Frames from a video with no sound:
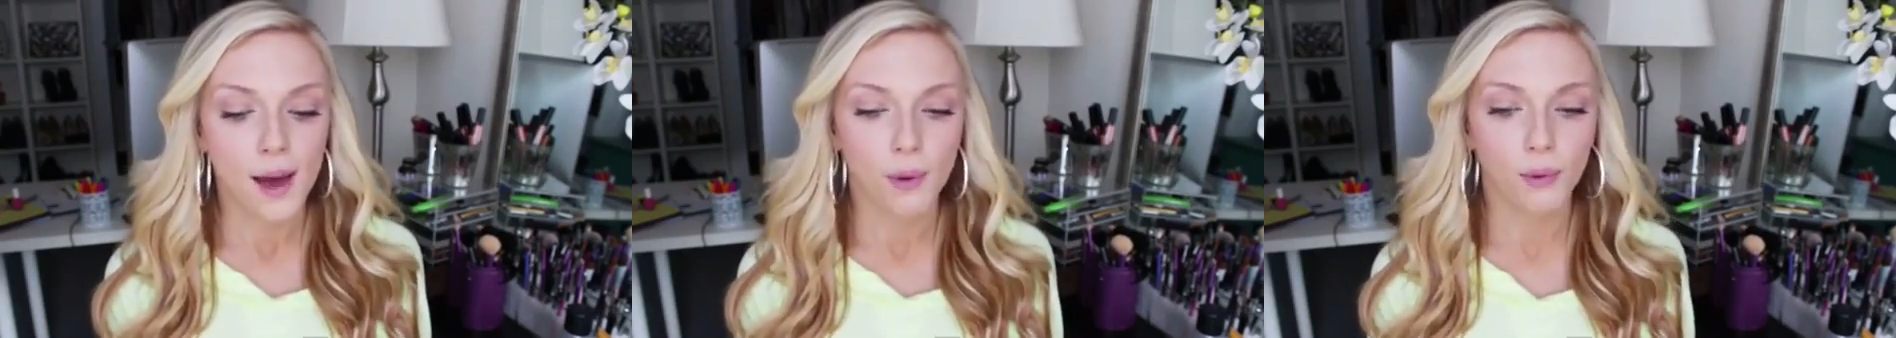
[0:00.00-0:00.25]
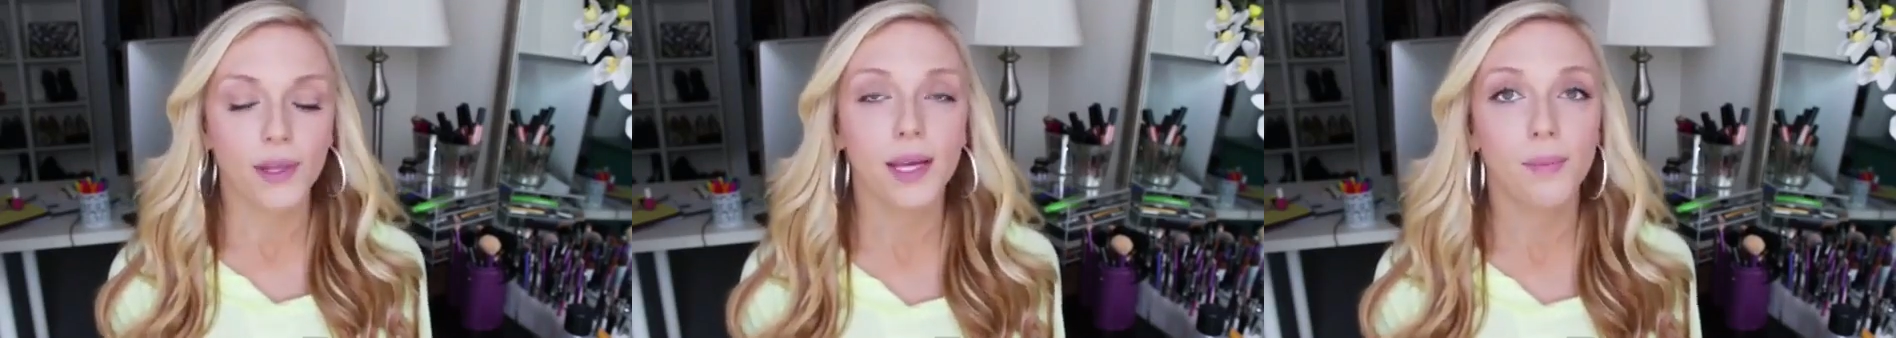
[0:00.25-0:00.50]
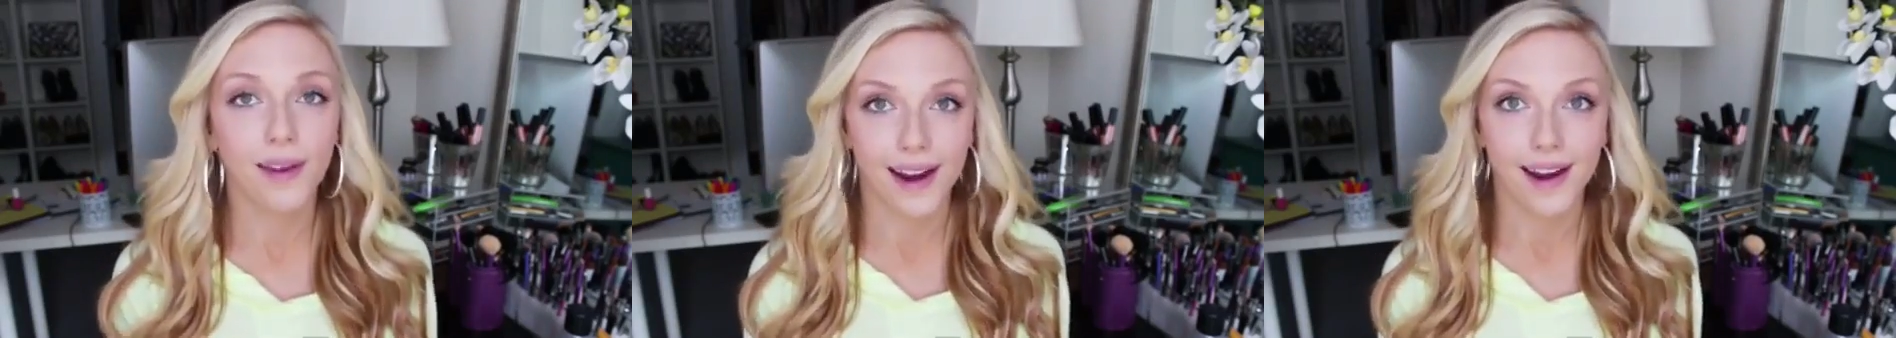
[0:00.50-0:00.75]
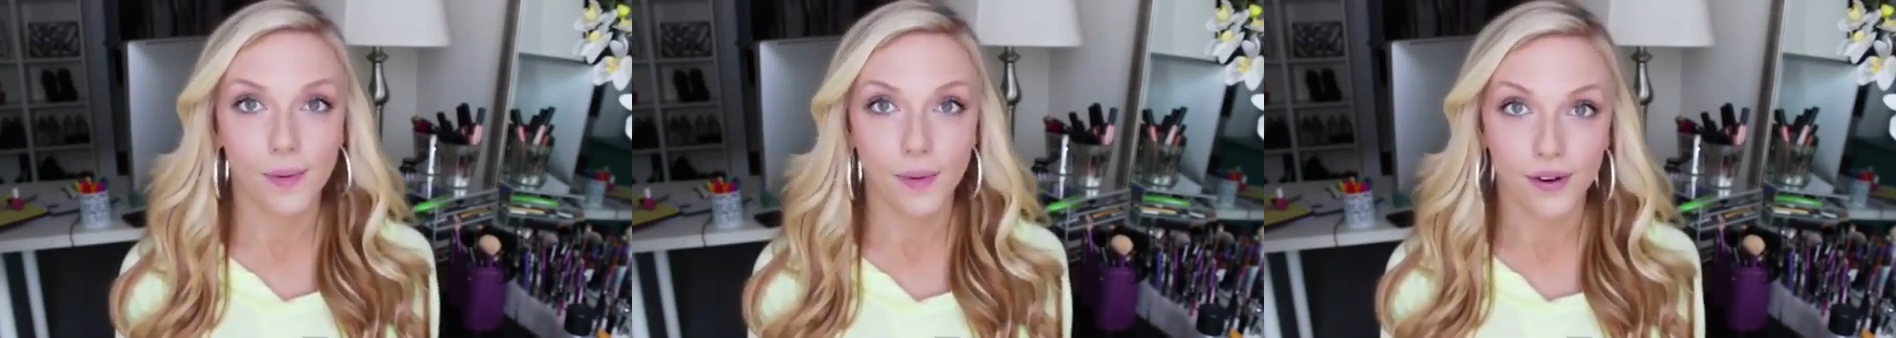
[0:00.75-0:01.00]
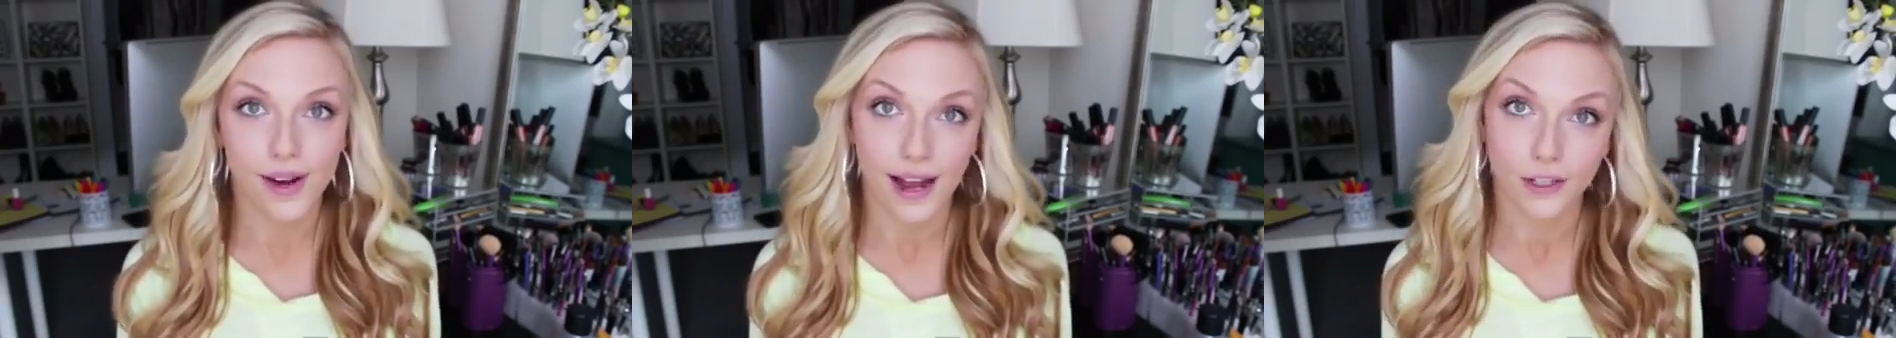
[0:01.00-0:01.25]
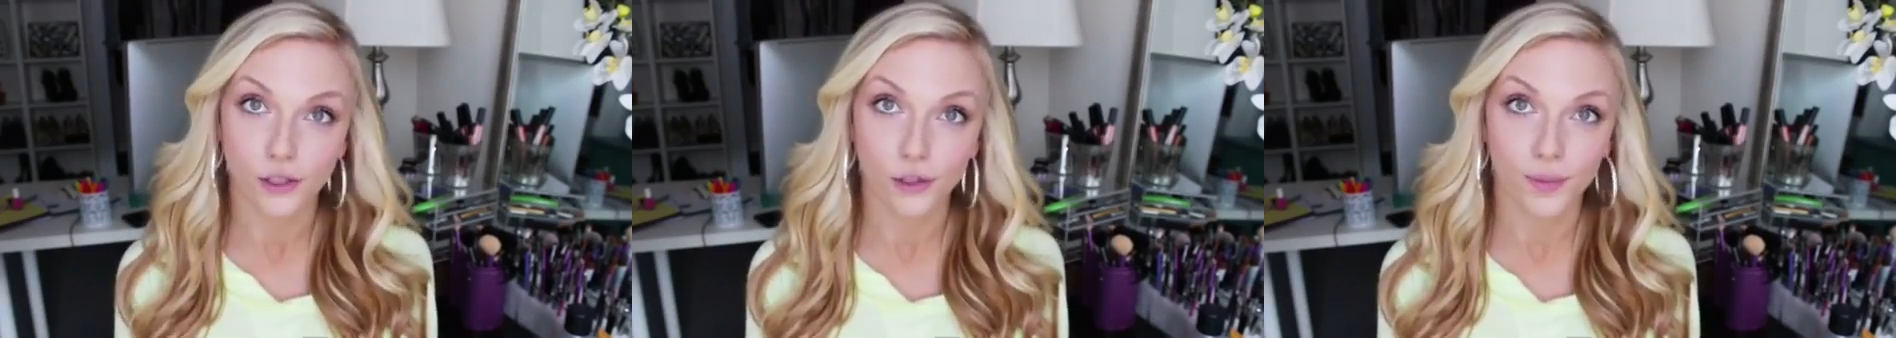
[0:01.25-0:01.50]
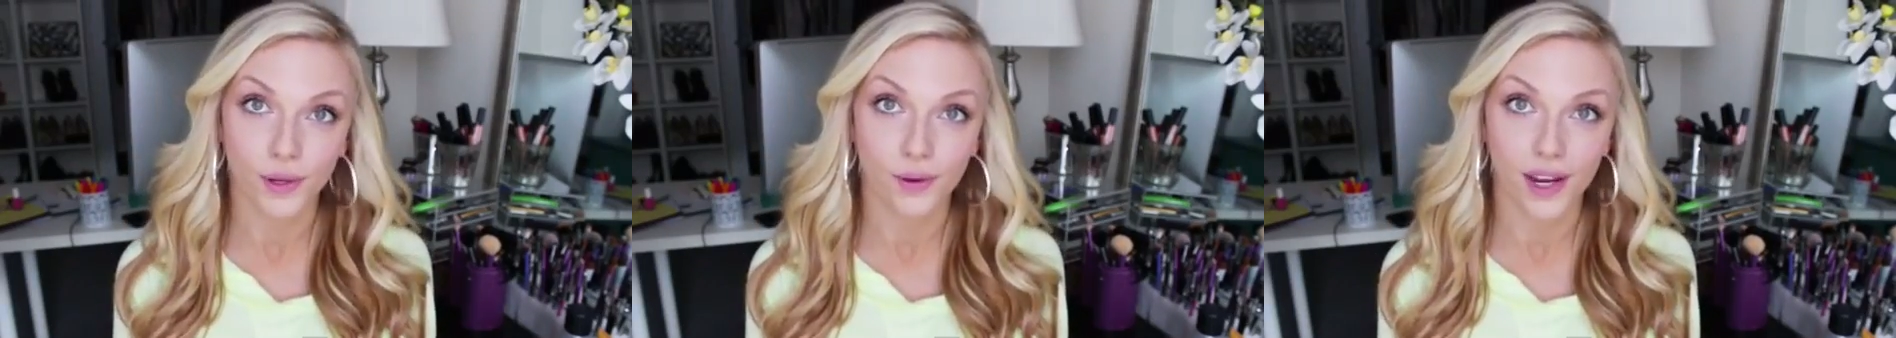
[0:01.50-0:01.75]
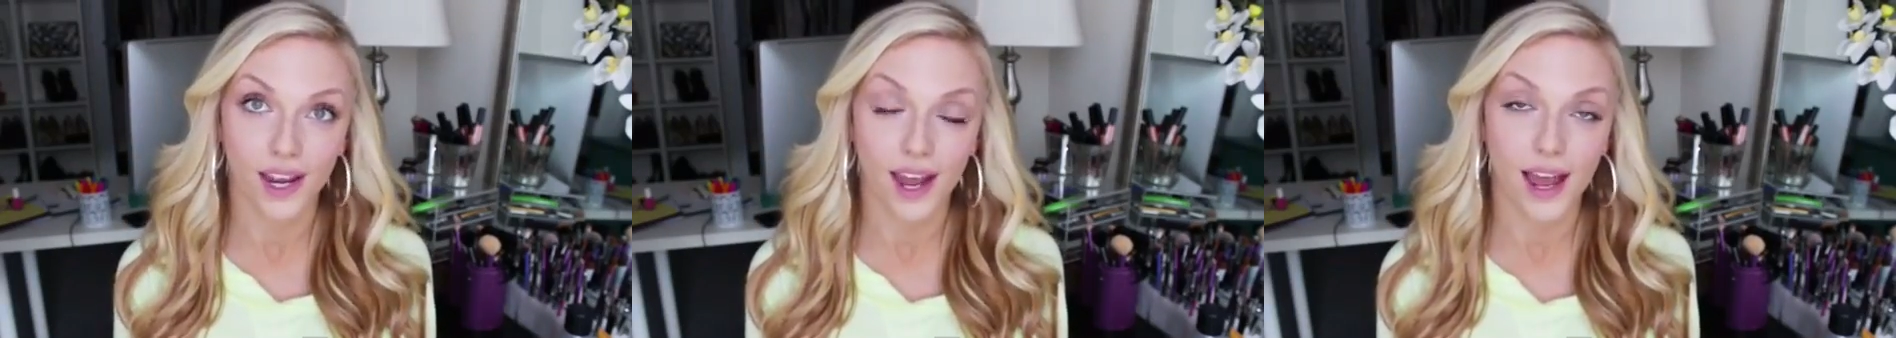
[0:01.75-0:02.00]
but really playing up your natural
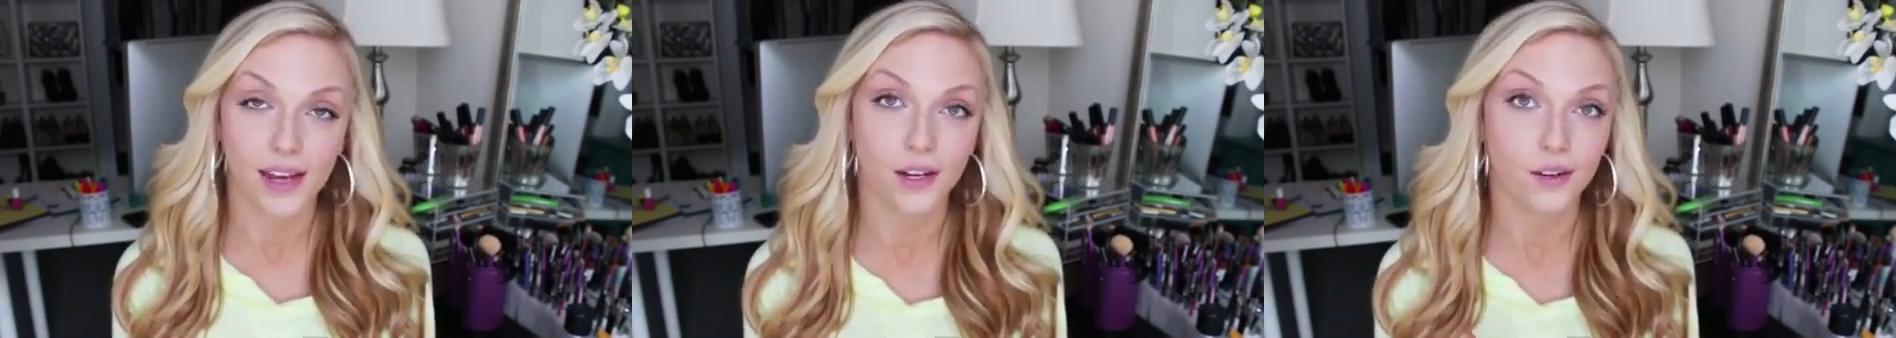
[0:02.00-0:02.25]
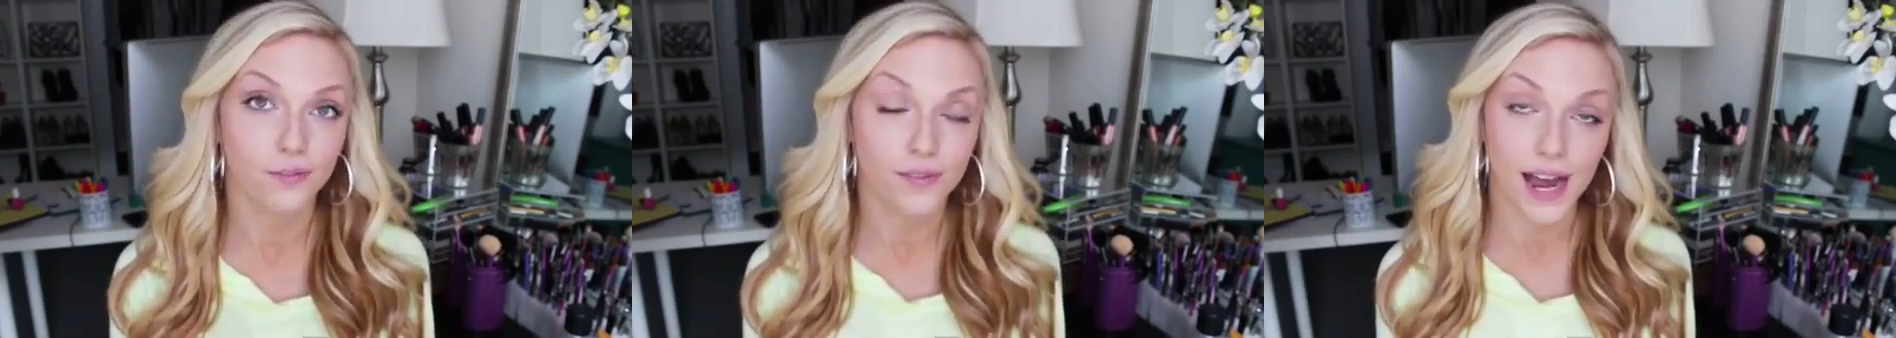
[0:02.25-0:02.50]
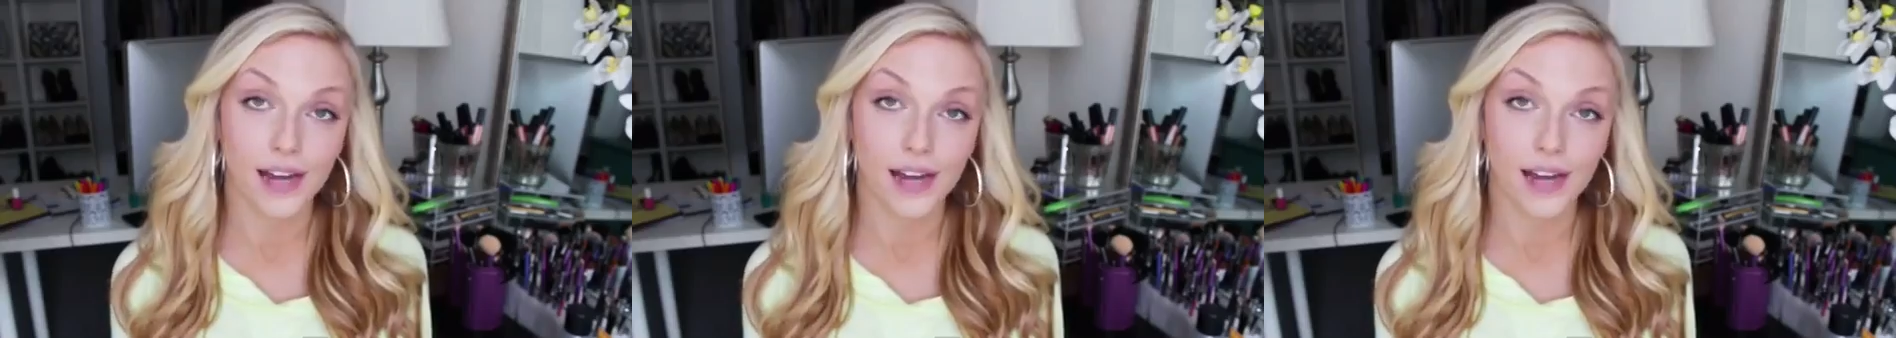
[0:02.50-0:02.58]
beauty and your